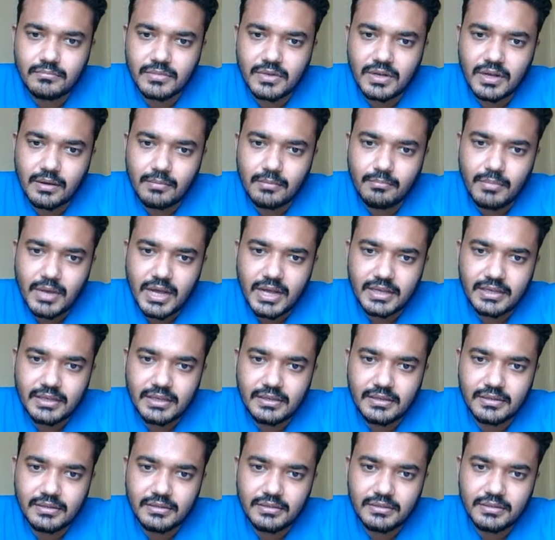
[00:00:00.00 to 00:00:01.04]
come back
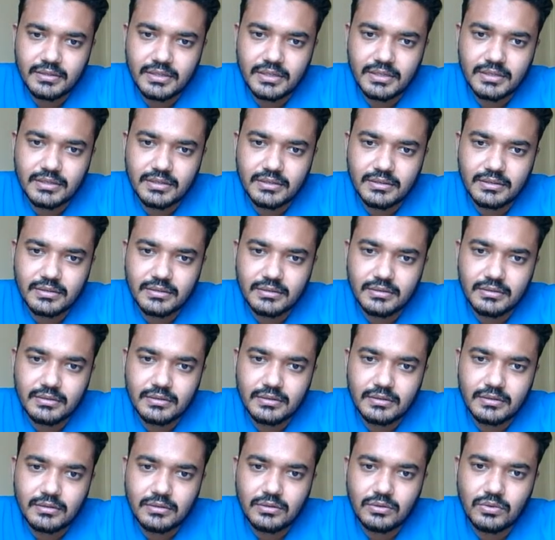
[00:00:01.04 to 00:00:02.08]
here, then
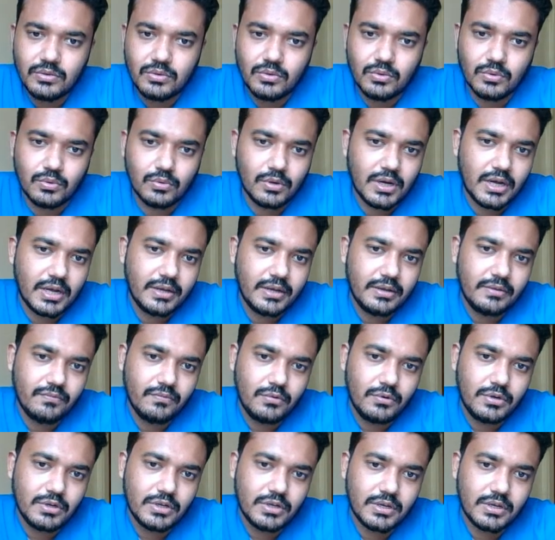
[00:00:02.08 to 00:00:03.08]
no, I won't